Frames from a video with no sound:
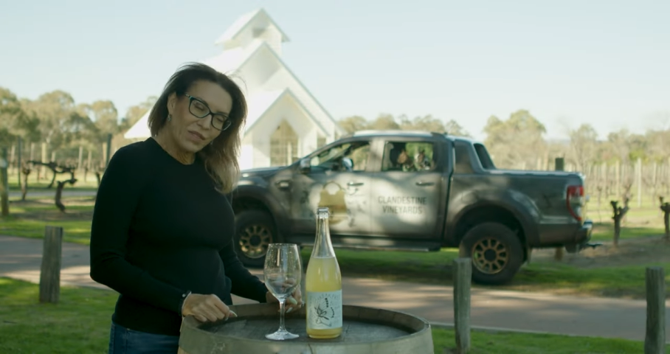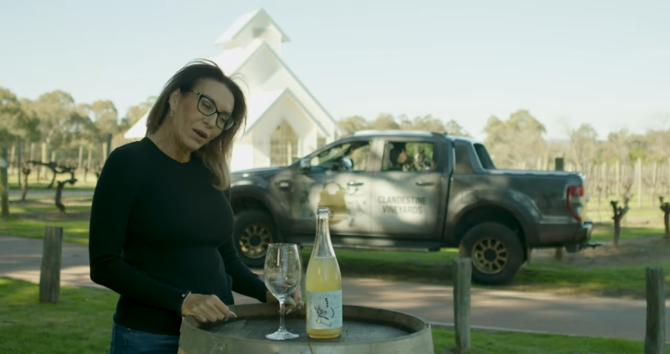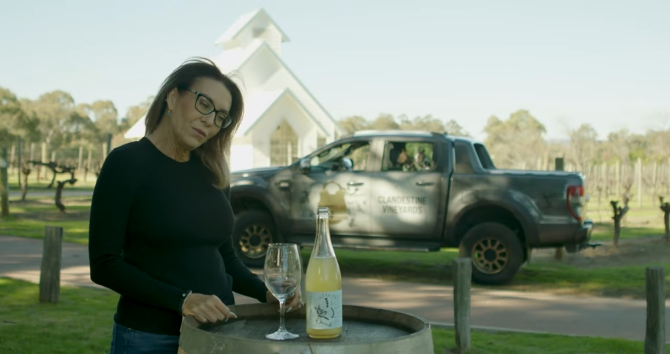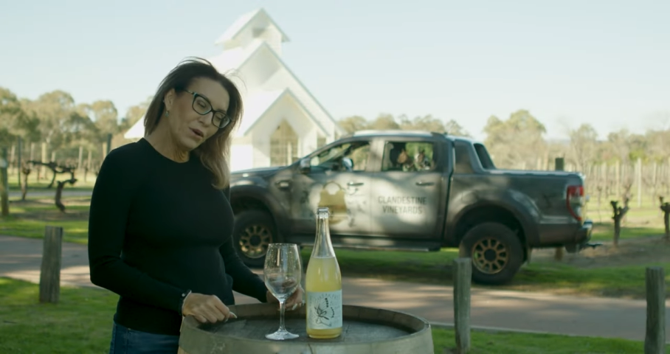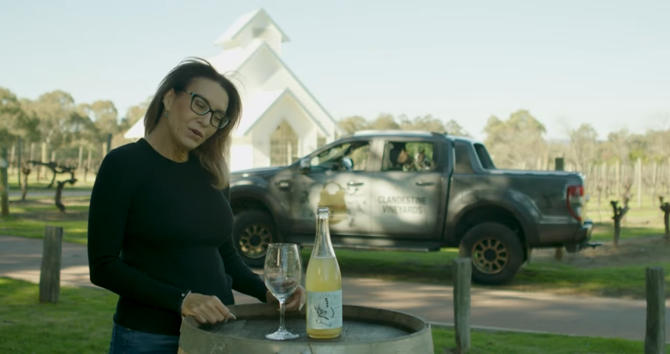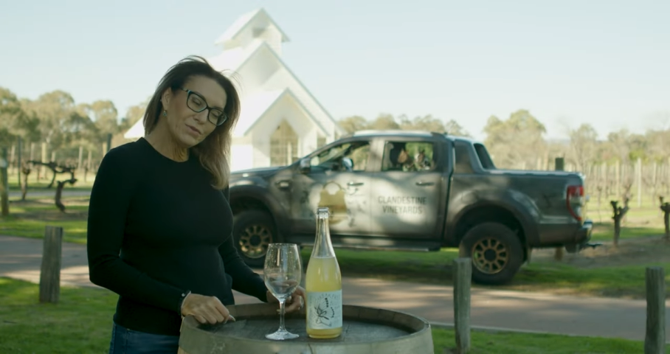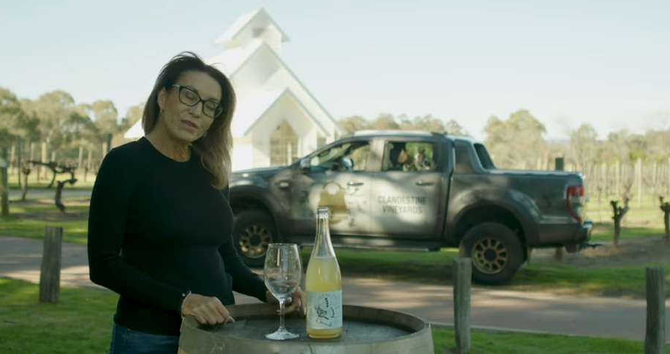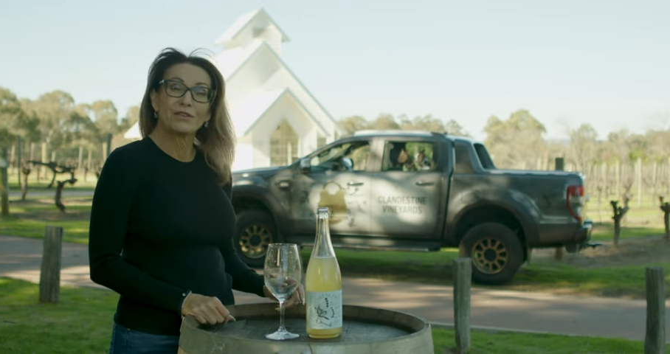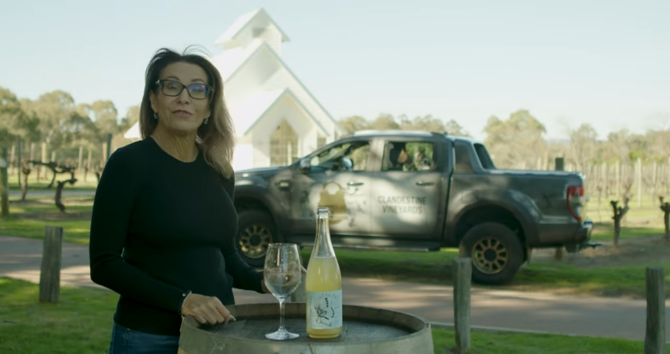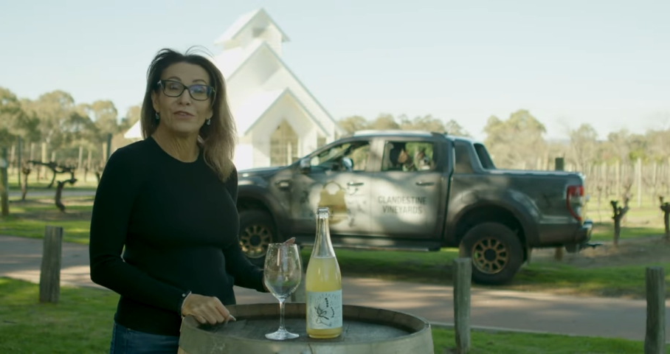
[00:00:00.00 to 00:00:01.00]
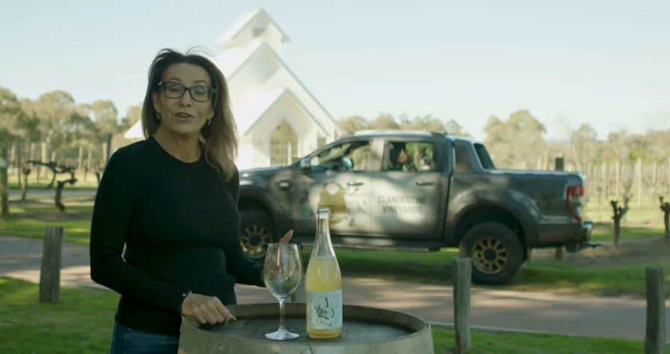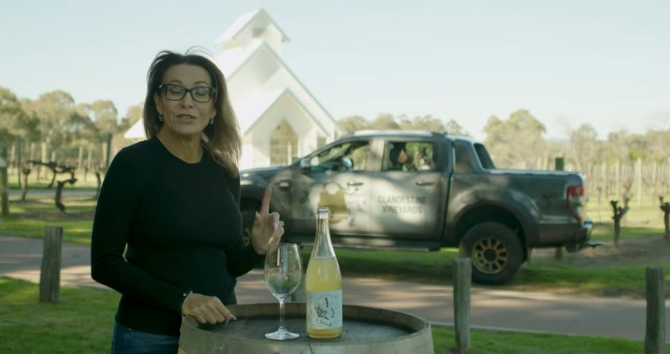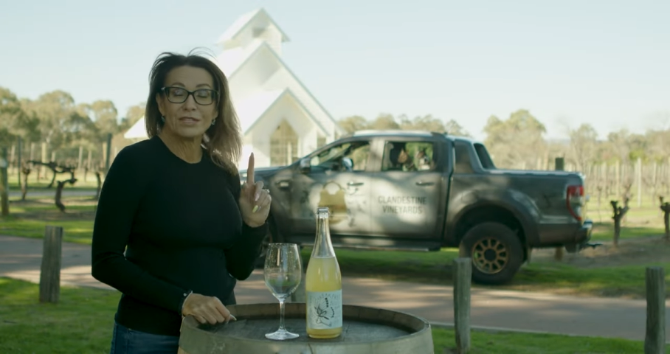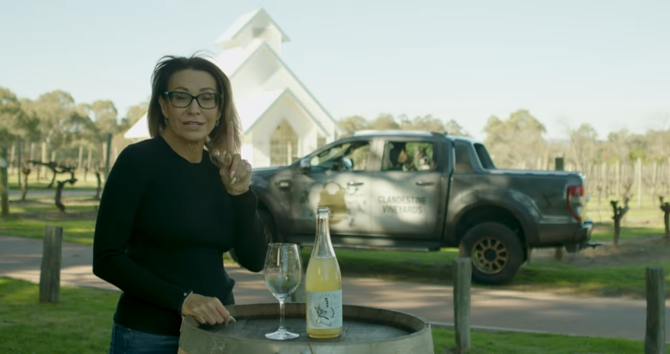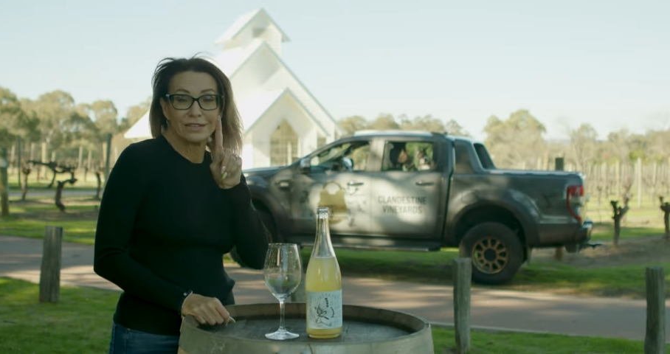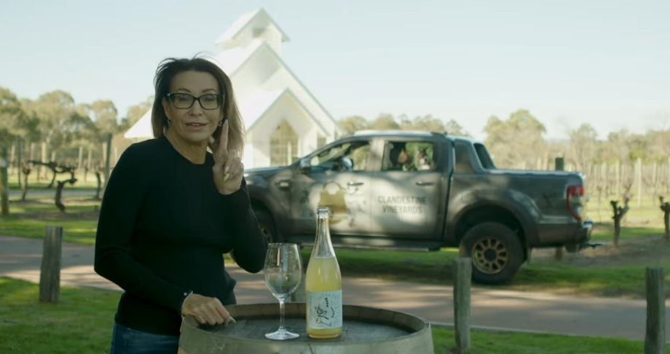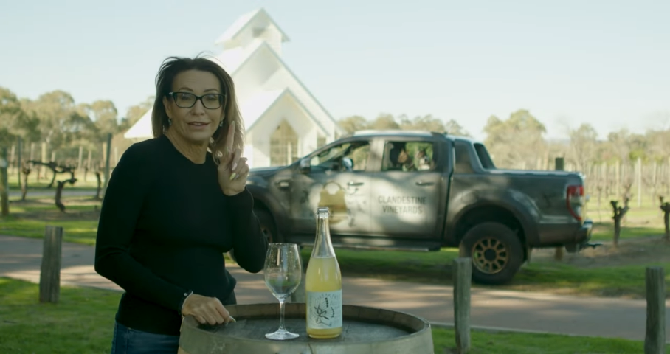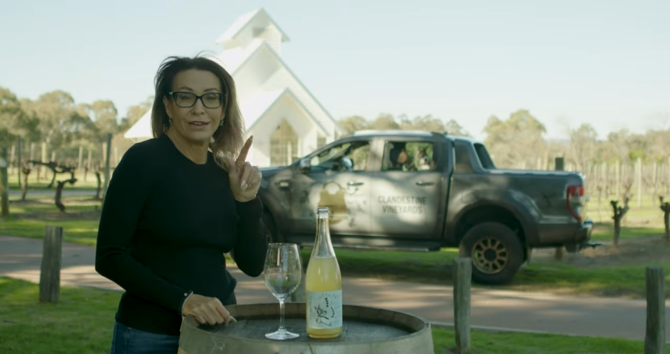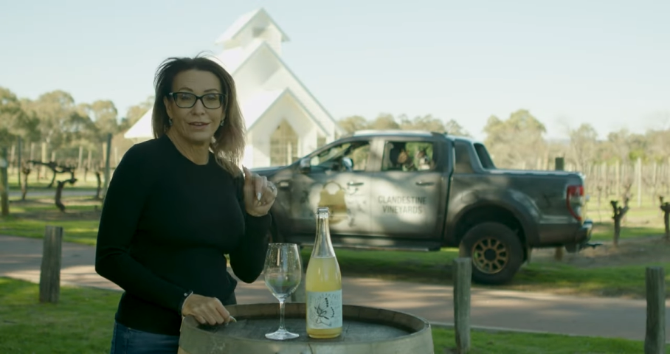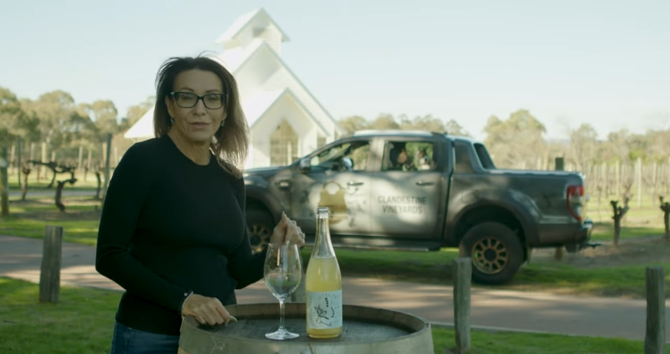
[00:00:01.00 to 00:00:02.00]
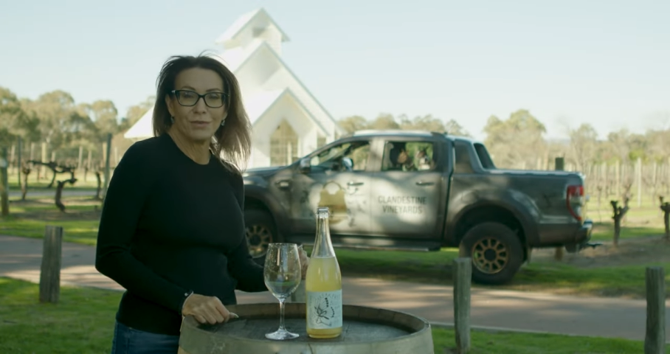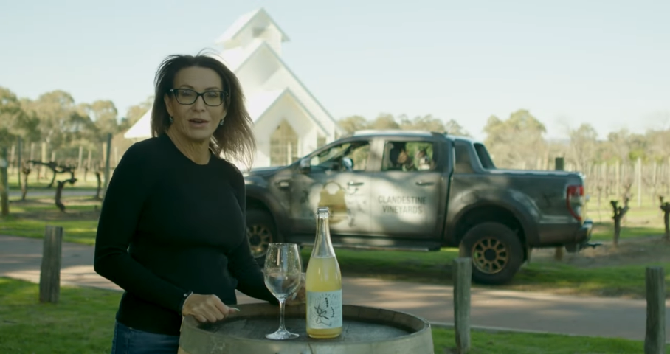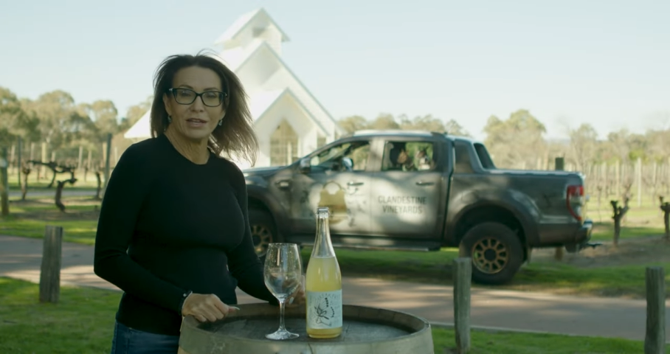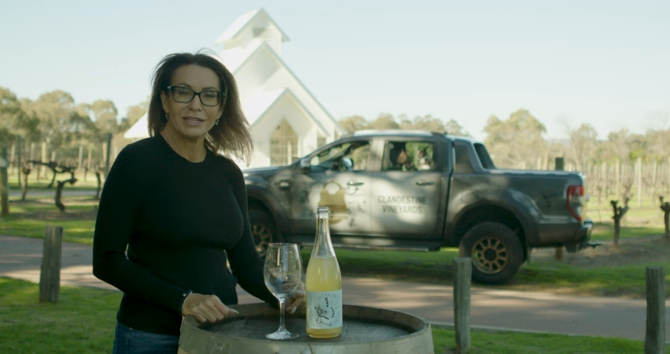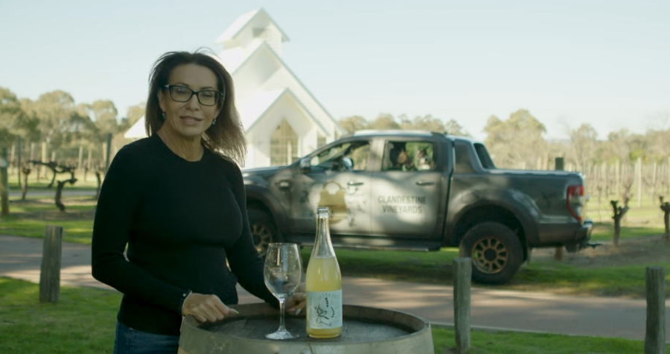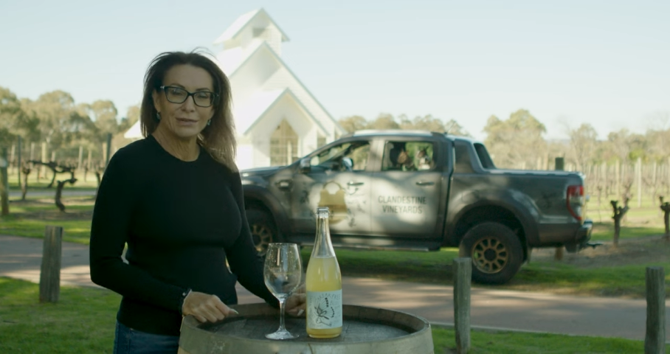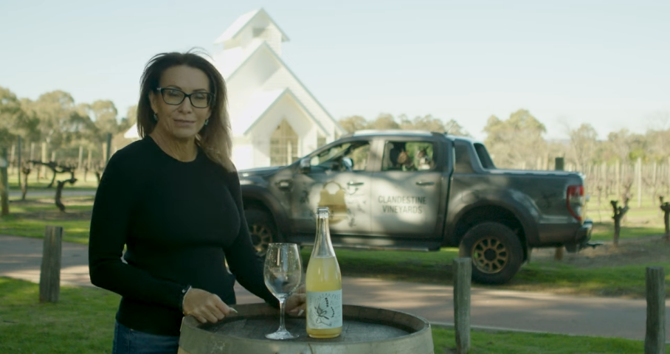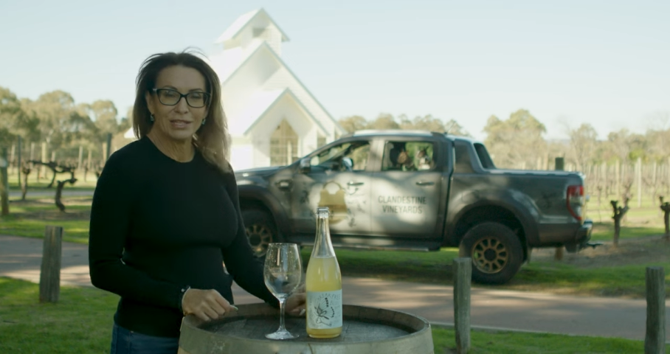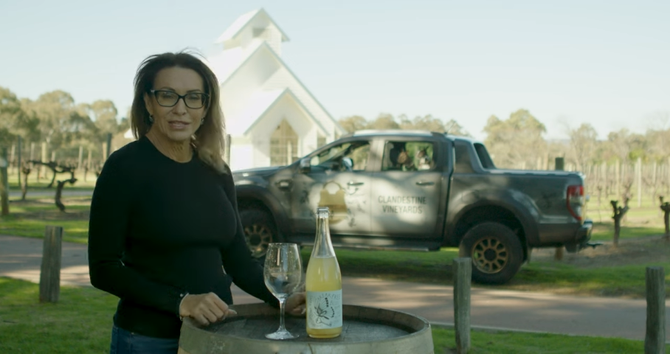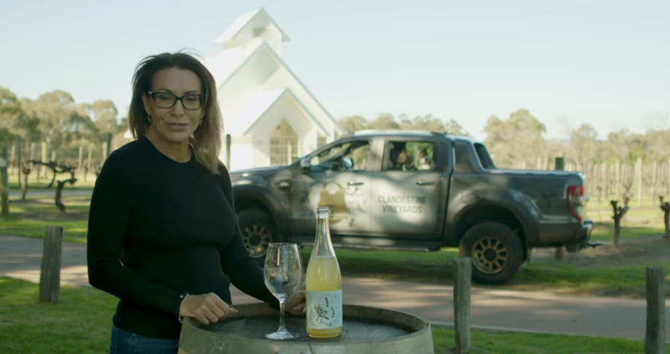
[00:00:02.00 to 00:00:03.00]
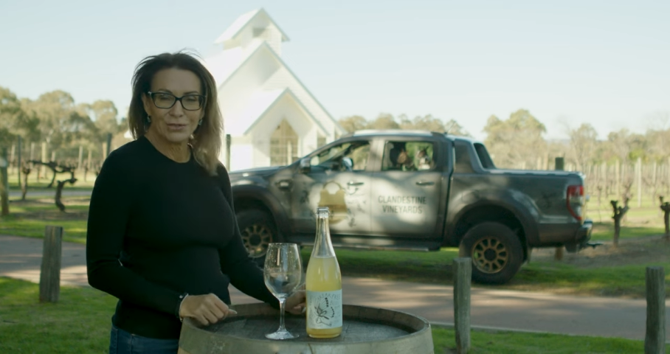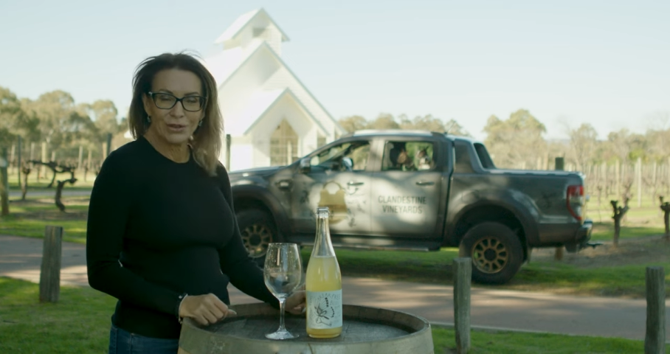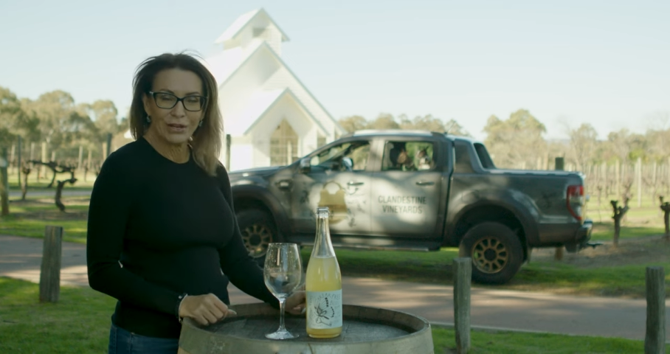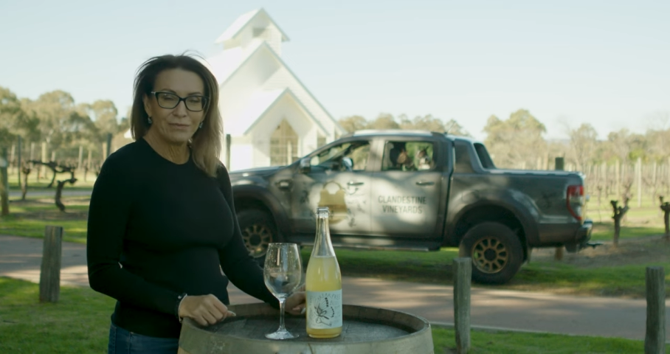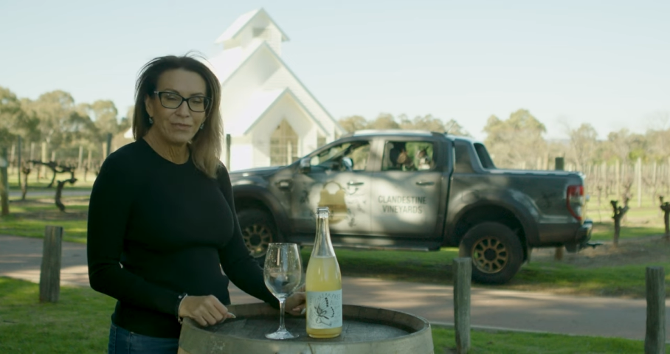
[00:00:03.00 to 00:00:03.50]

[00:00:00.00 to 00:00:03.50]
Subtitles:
and welcome to the first of the wines in my story.